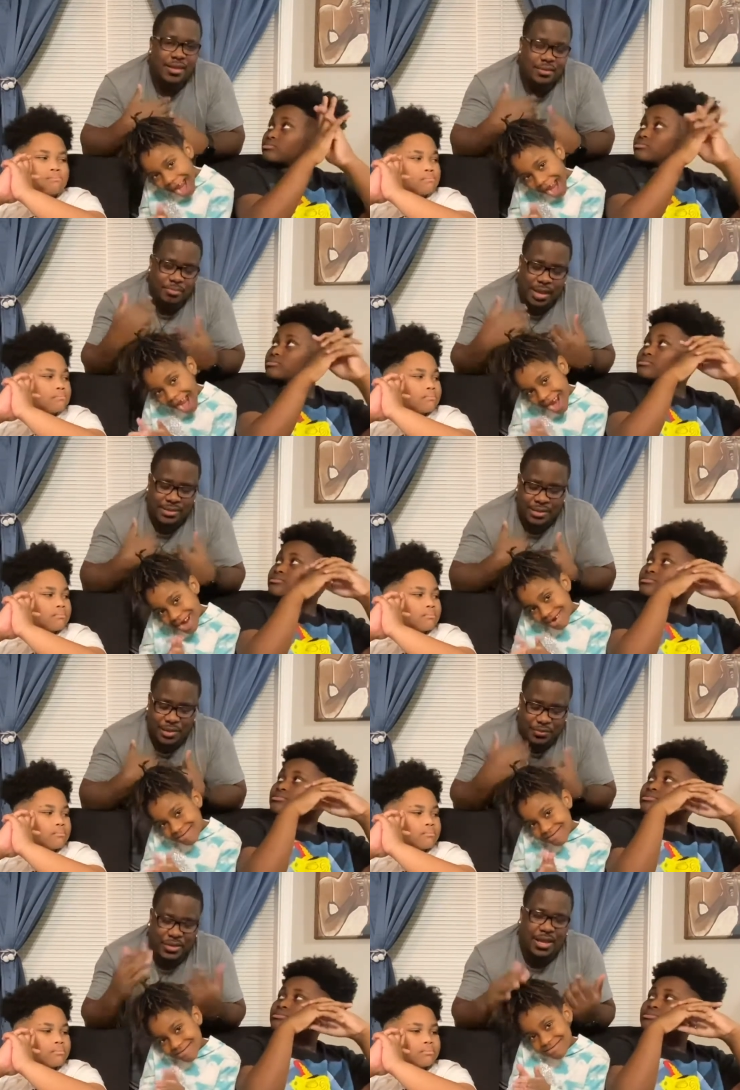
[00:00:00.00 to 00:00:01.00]

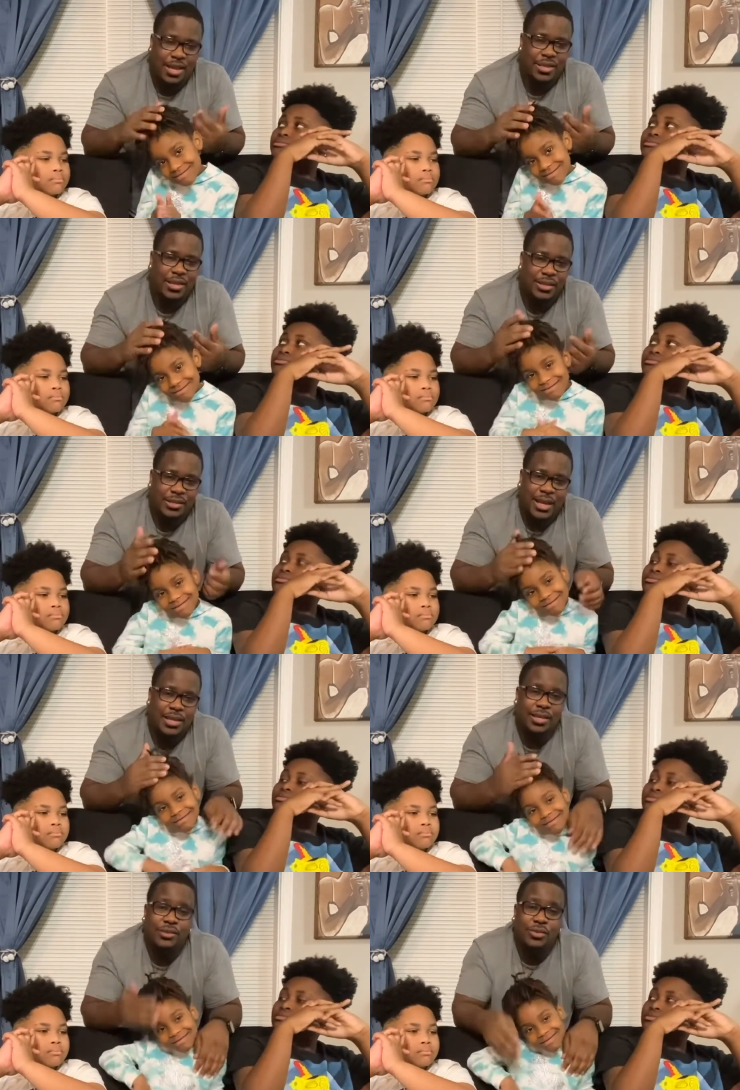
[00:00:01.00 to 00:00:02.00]
Speaker 1: myself and Kayana.
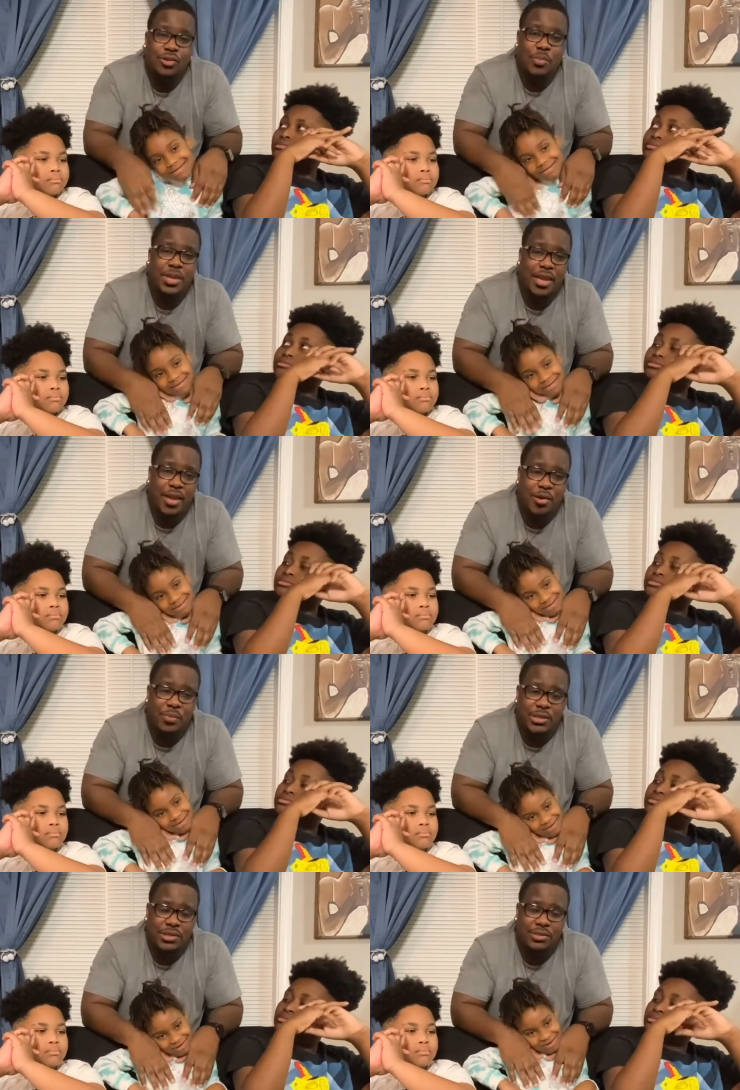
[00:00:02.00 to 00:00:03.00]
Kayana's going to be helping. She's